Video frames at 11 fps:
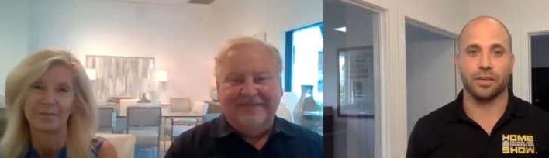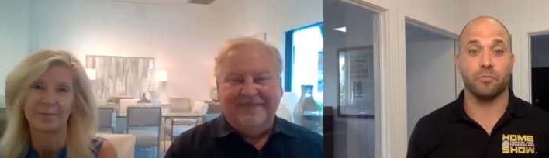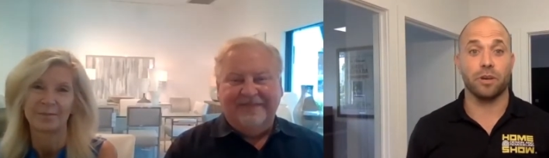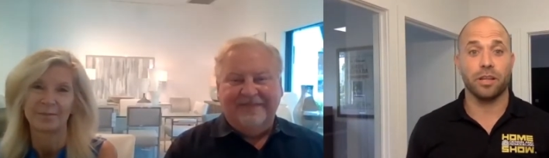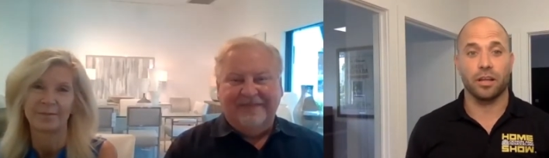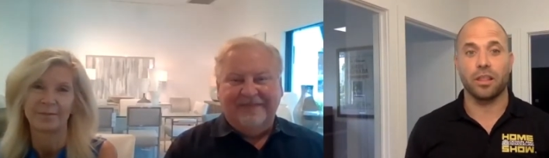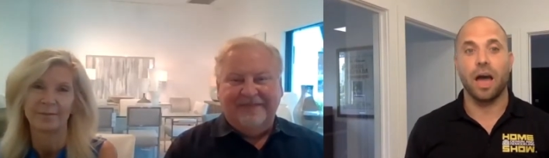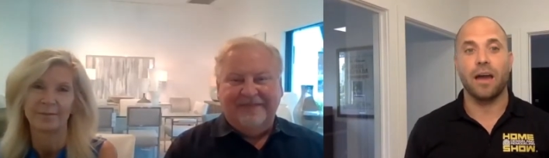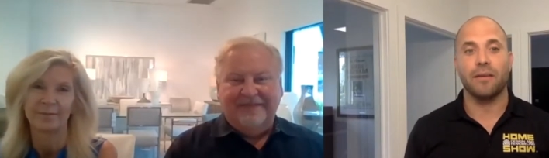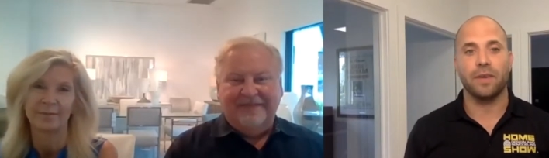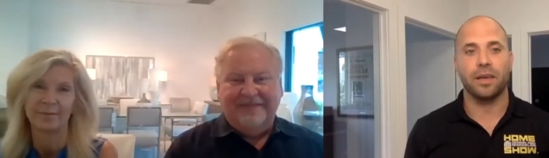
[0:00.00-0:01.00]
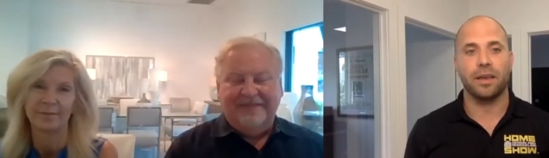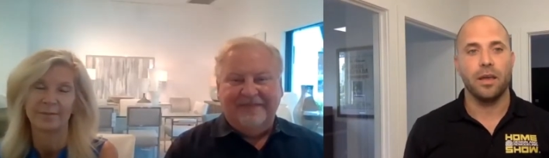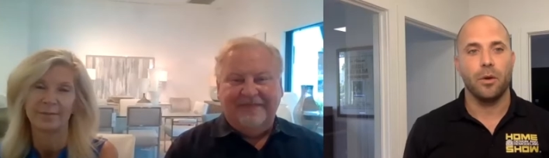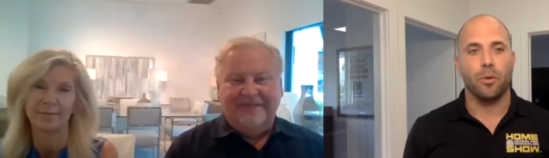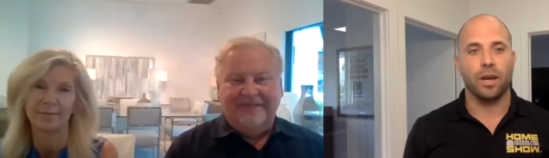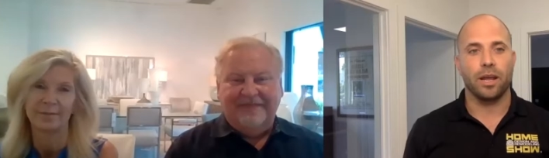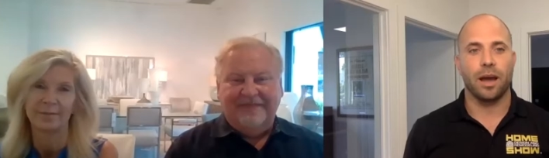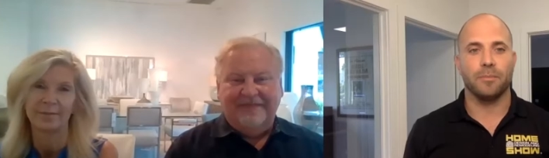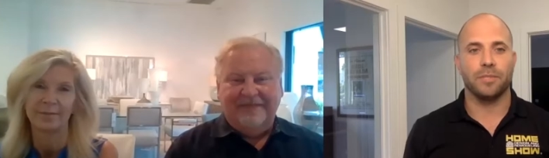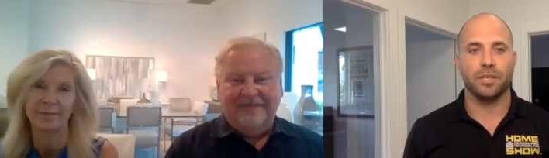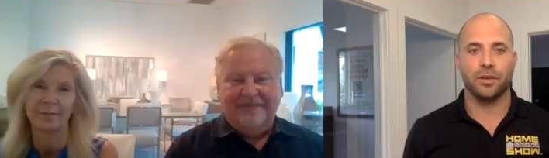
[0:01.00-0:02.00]
Speaker 1: and really a lot of it when it
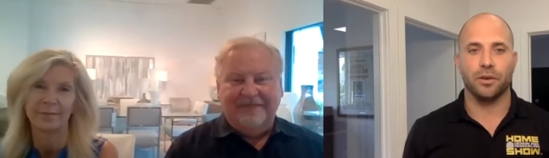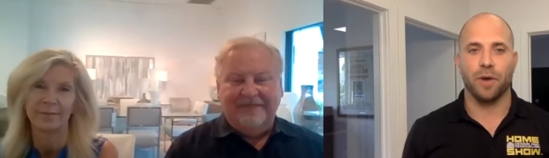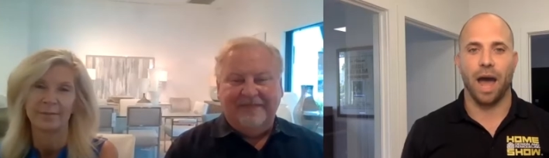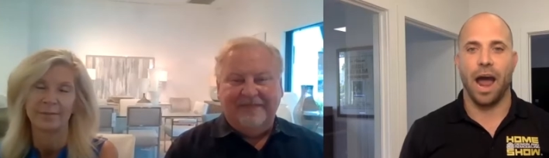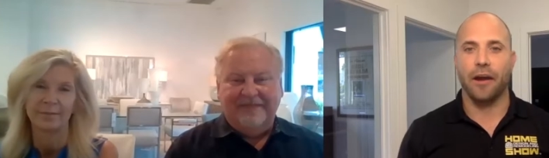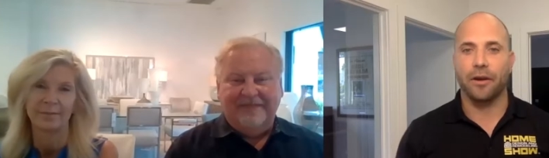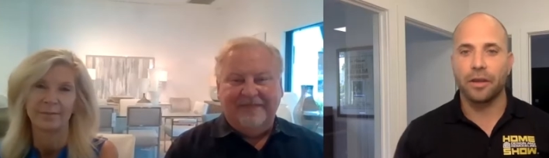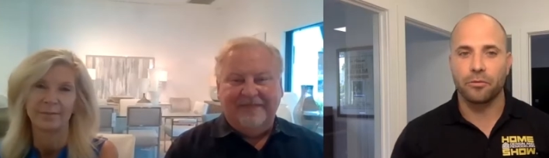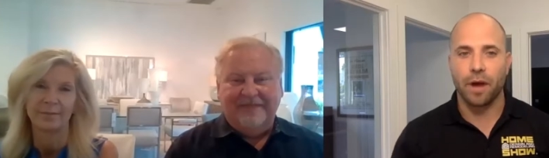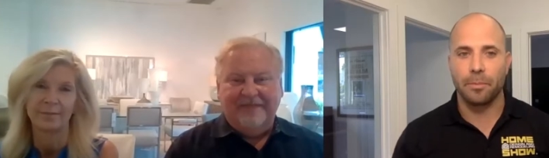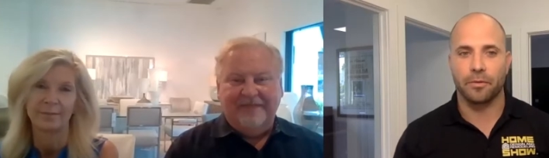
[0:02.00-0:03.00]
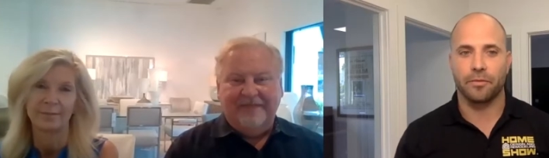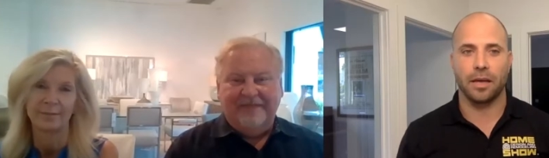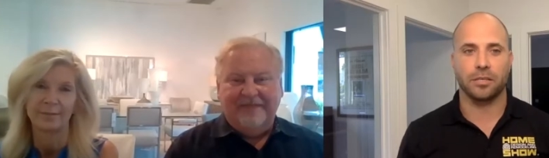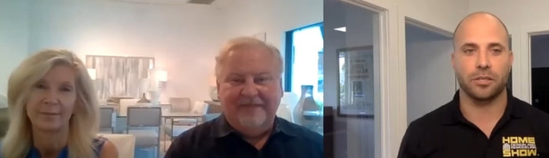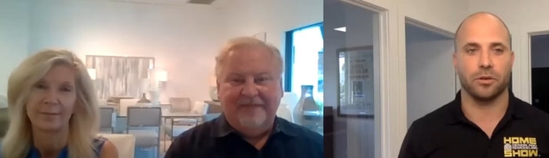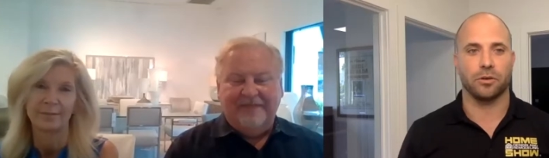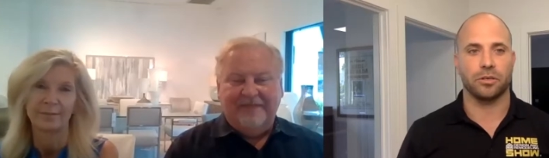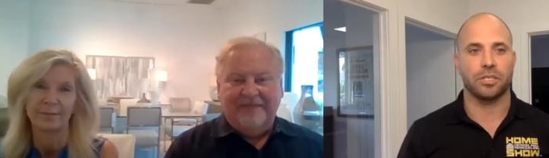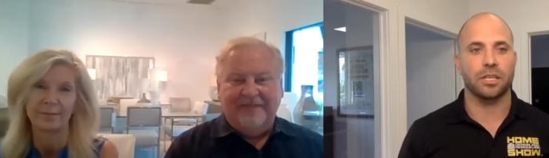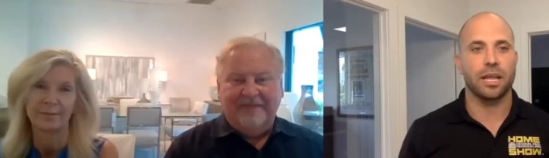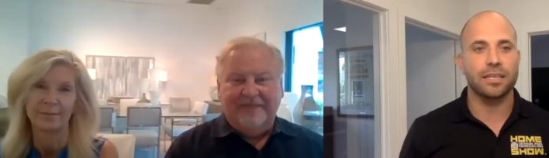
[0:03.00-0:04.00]
comes to hiring the right professional or
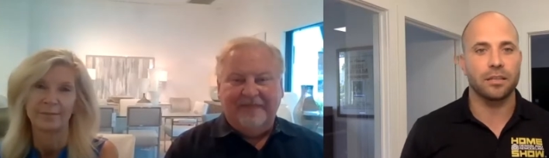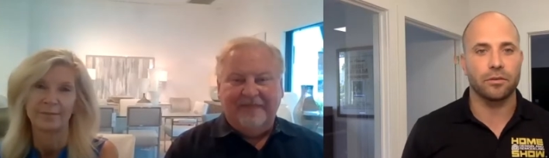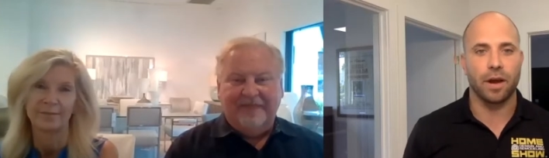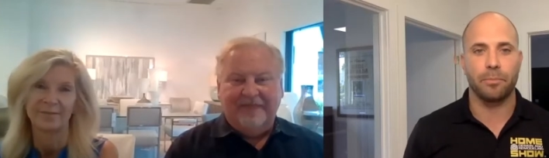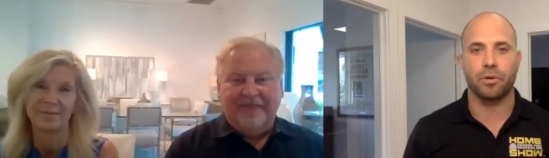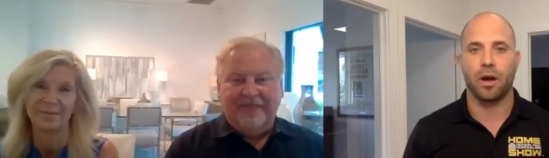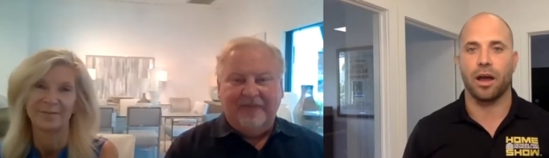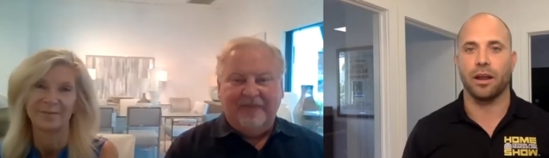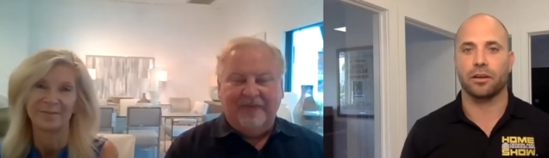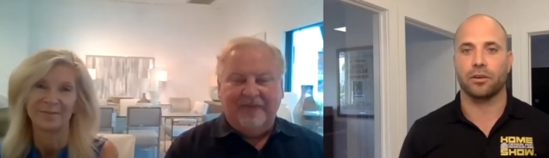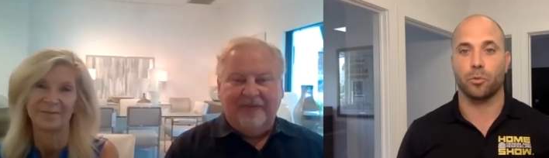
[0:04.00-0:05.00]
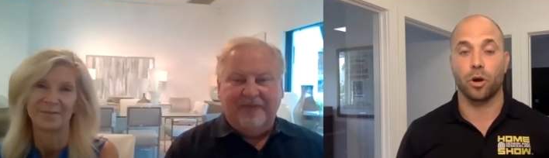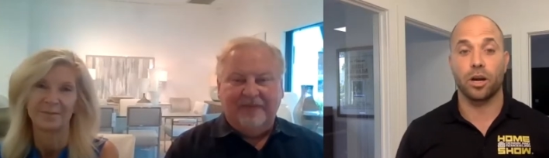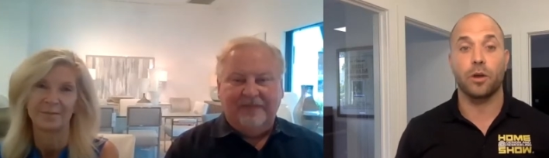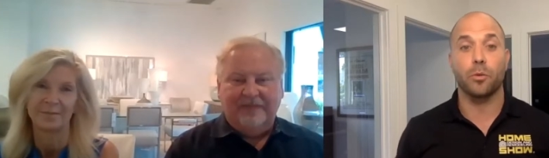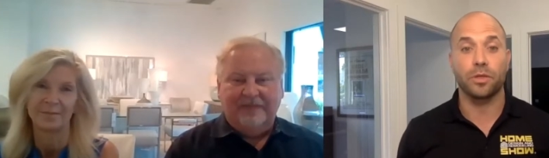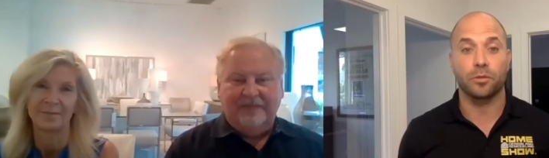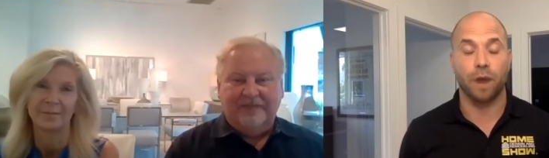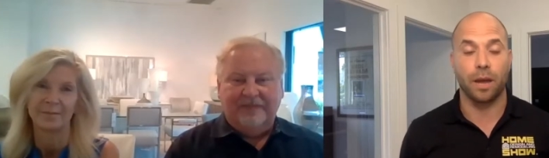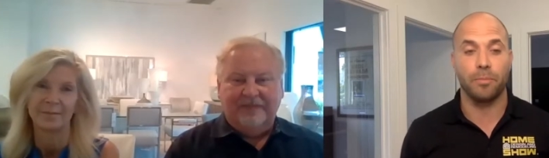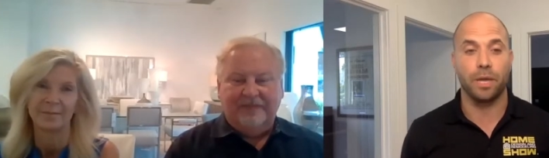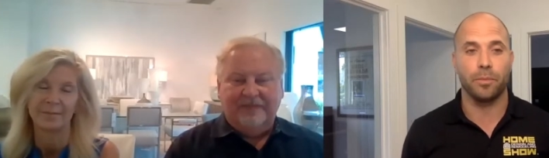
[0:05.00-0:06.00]
selecting the right product or working with the
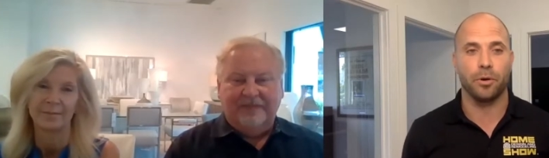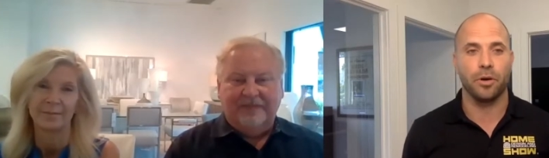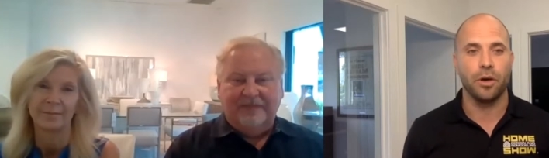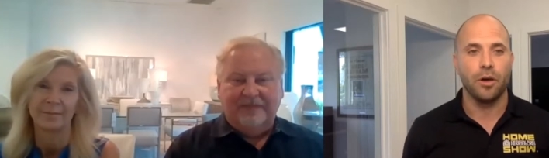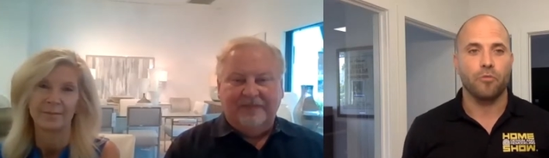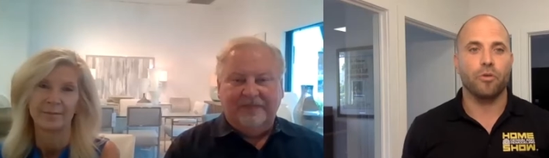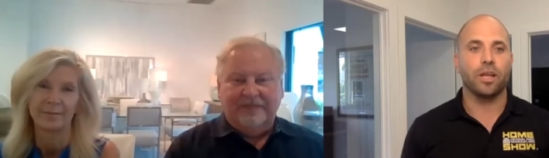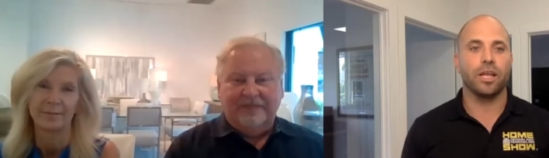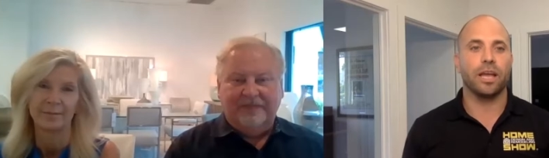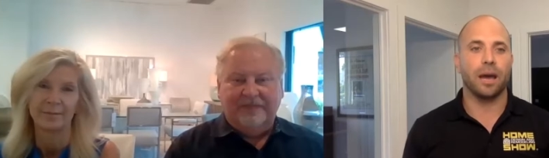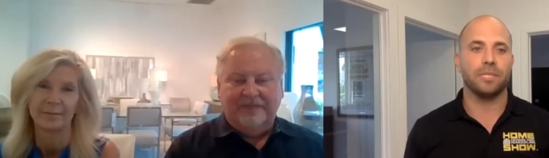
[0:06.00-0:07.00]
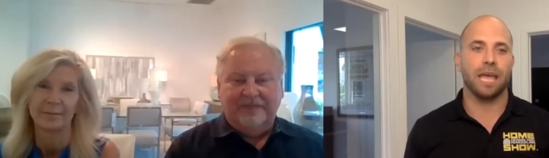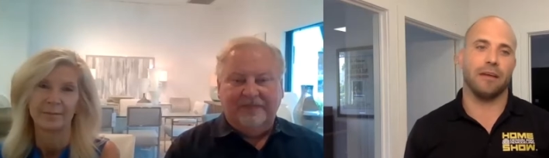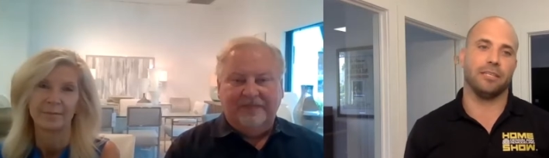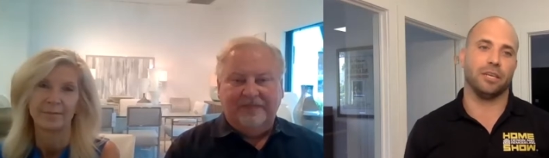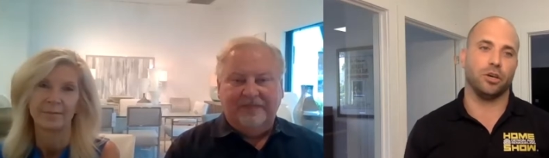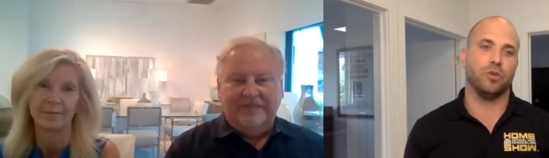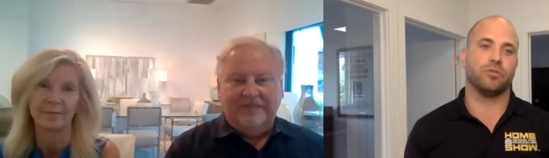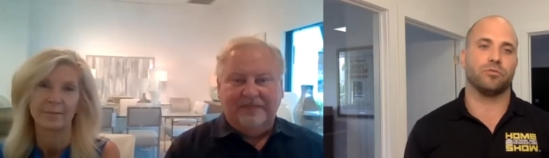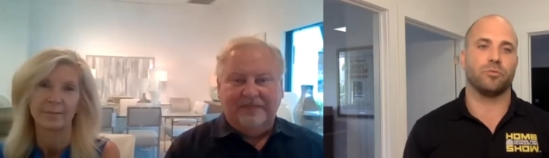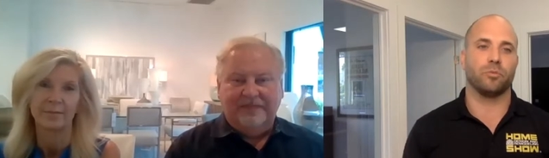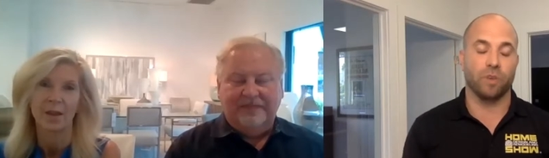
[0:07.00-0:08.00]
right people really comes down to who's
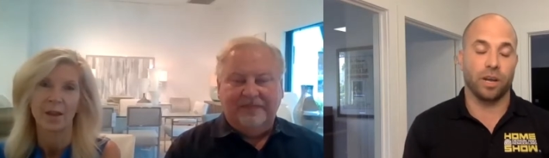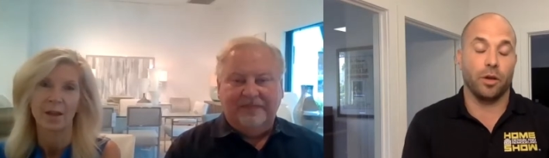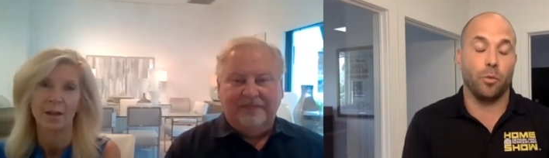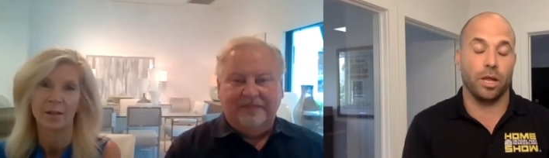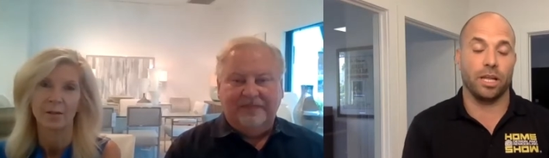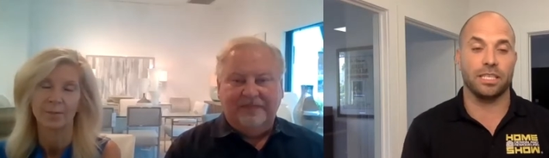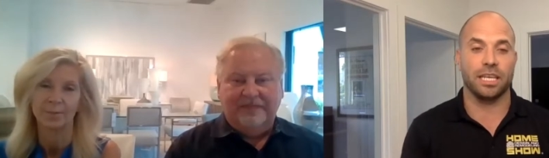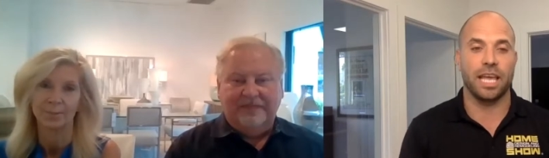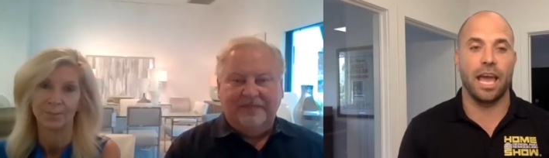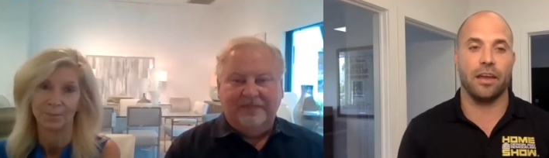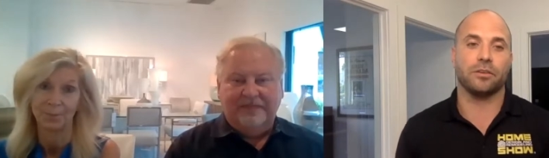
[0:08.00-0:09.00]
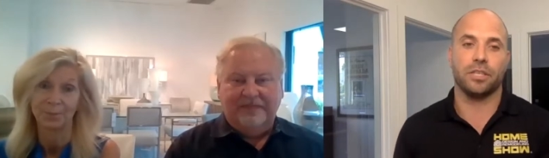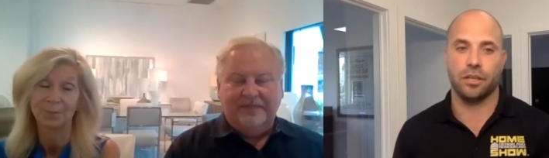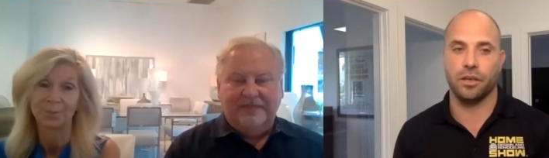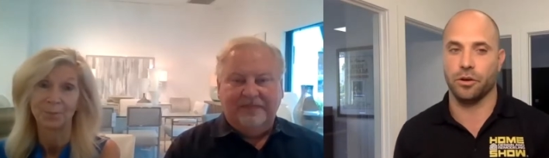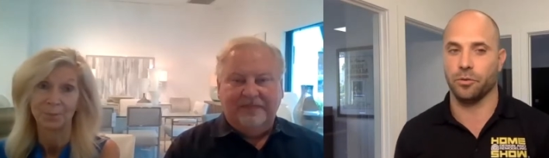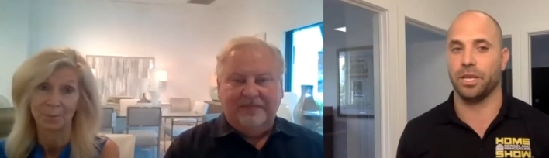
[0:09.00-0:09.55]
really willing to cater to you.